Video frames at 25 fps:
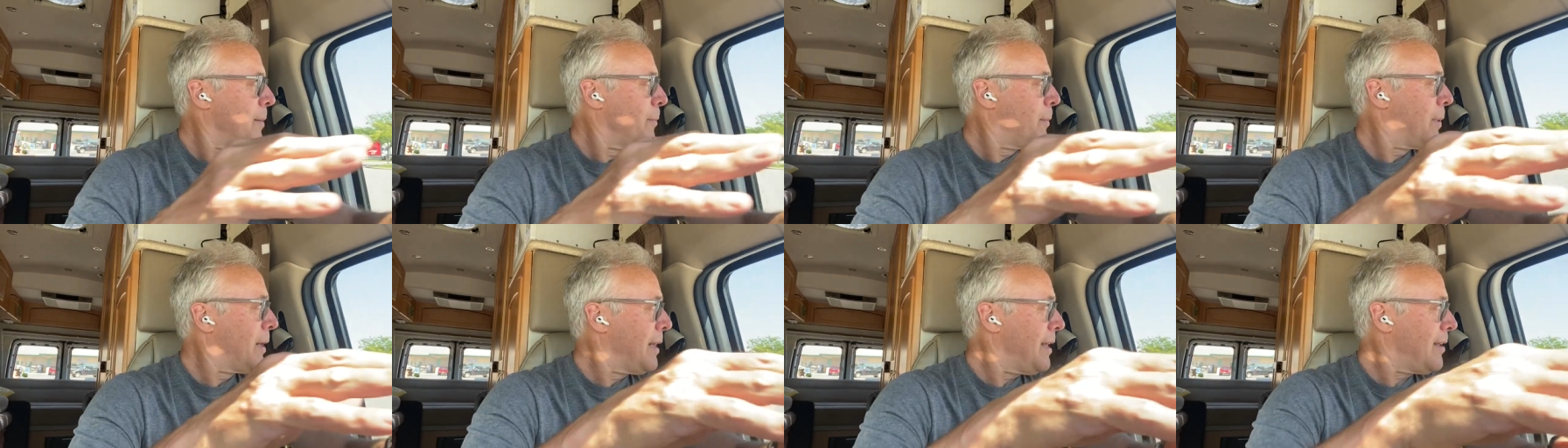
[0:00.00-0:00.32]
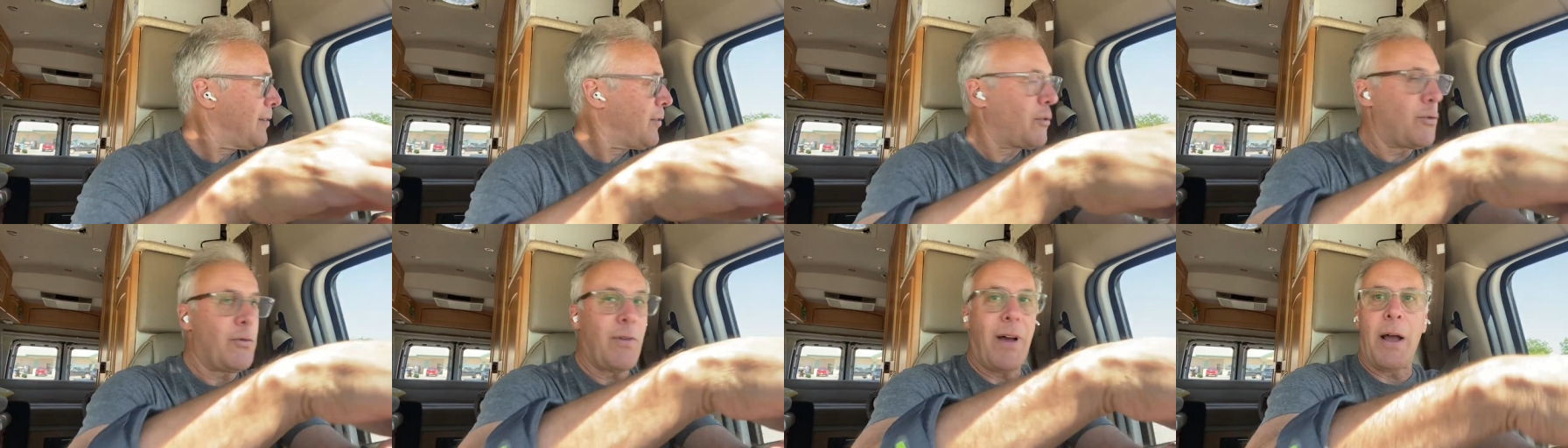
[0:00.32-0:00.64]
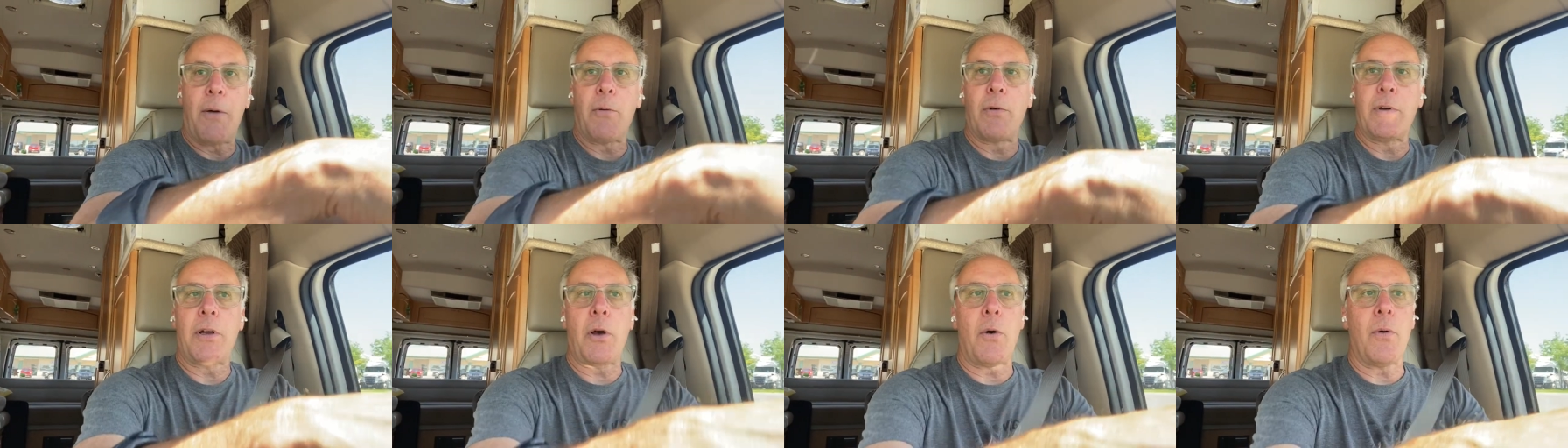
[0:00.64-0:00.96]
But let's try,
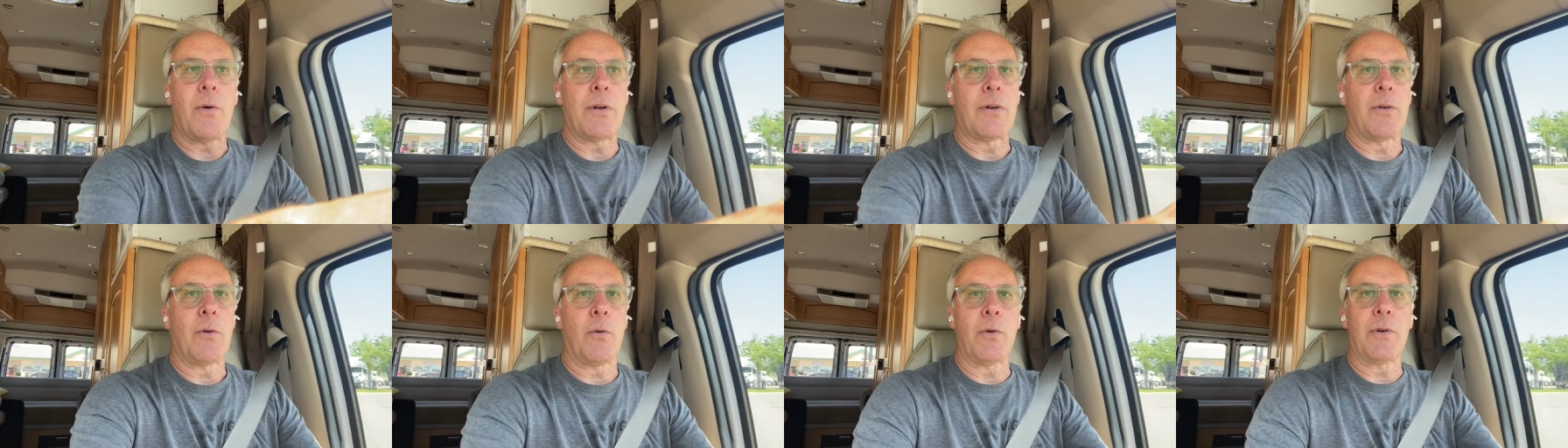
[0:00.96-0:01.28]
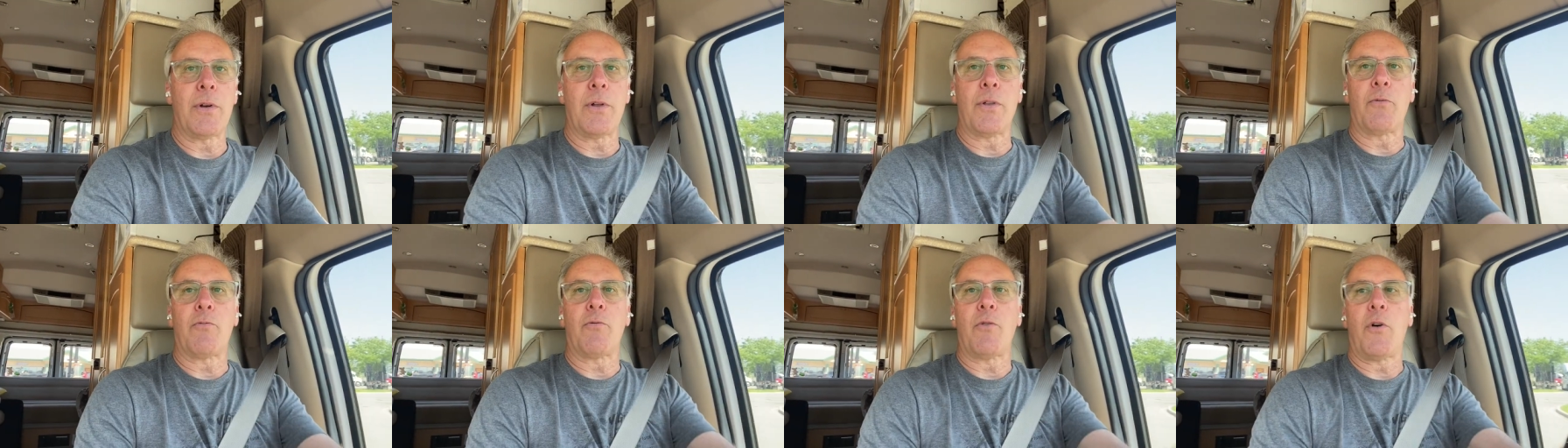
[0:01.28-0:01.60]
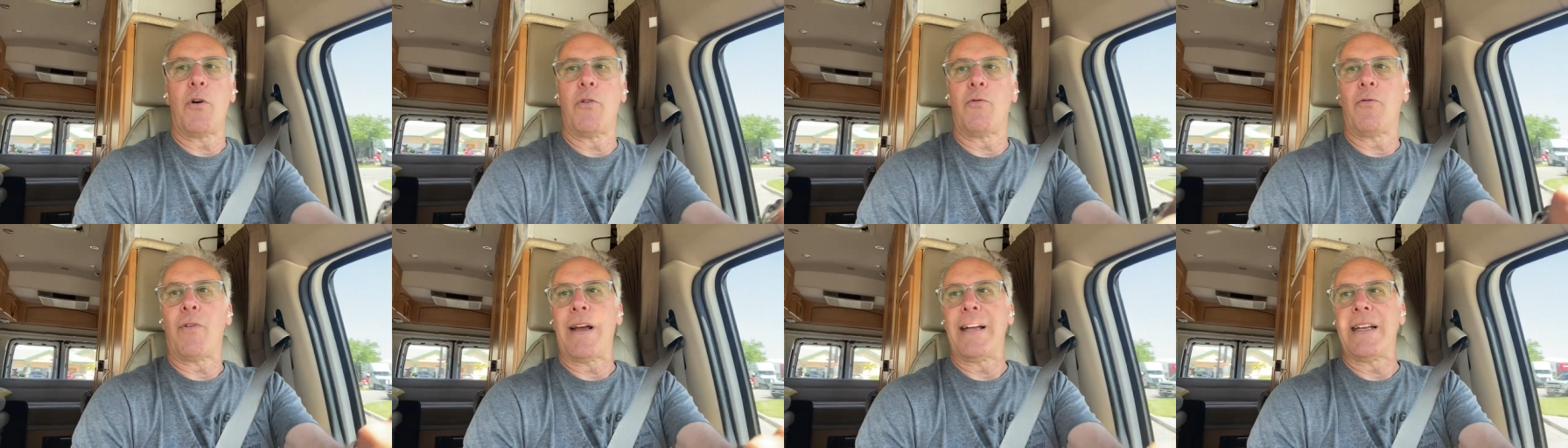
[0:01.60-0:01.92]
we're going onto the
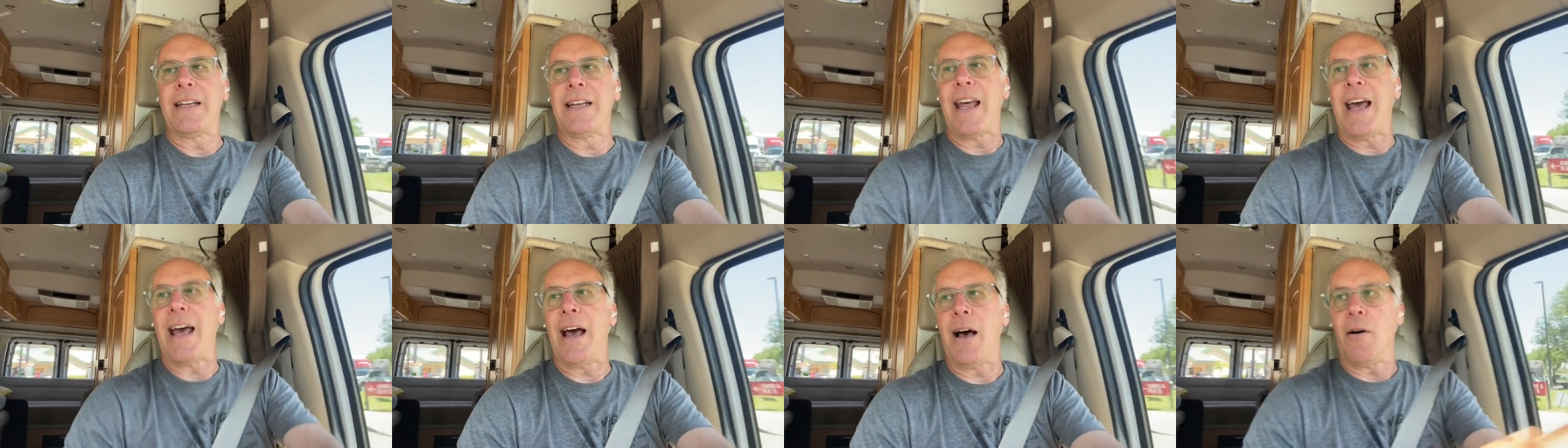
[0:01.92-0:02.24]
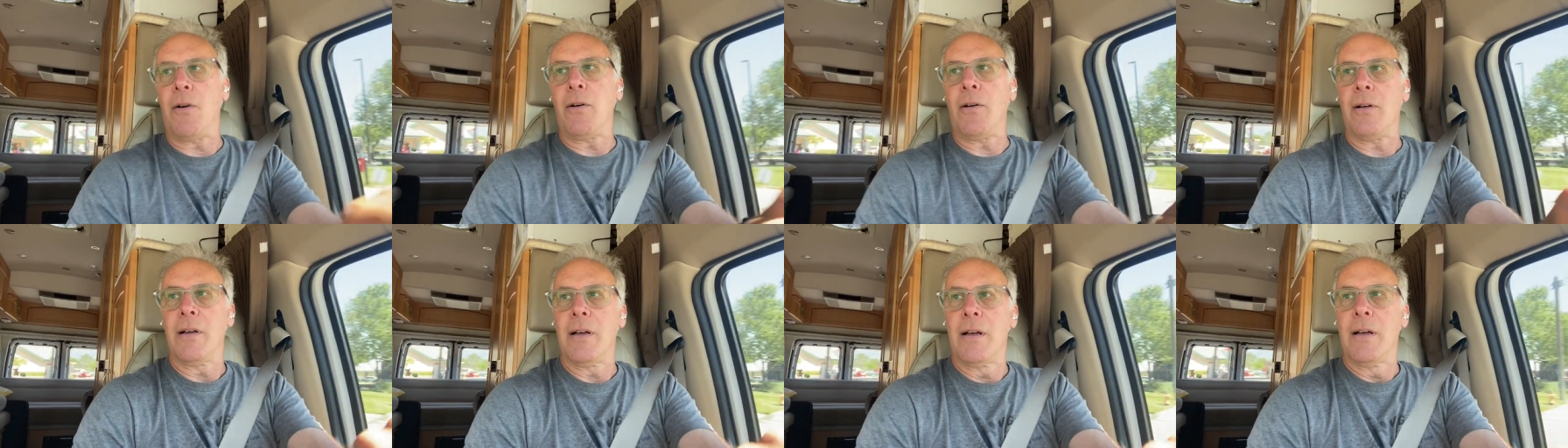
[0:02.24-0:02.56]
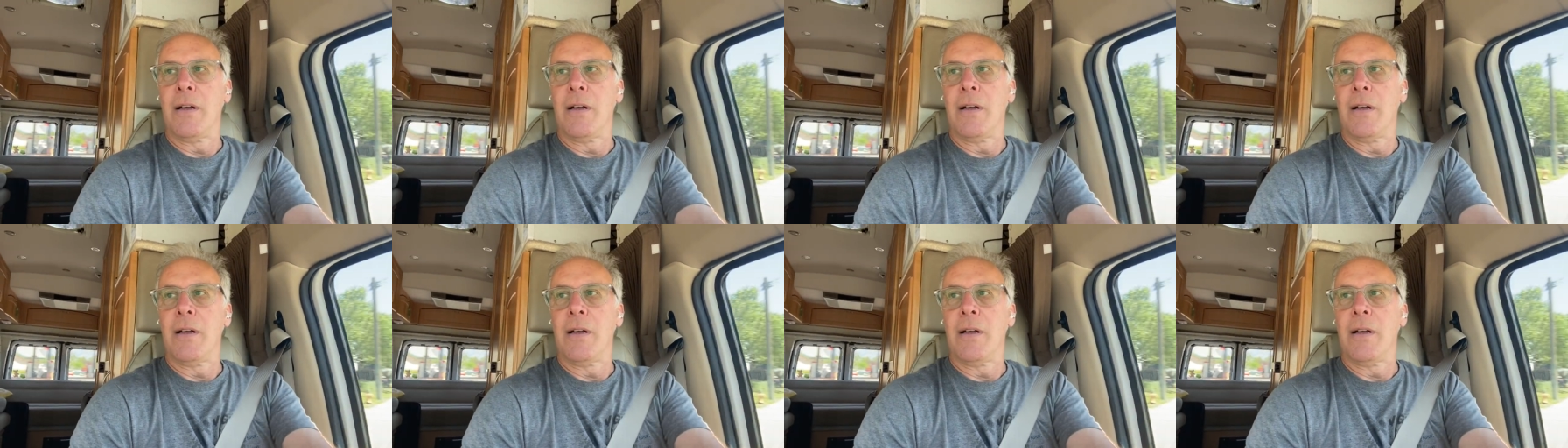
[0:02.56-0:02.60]
road right now.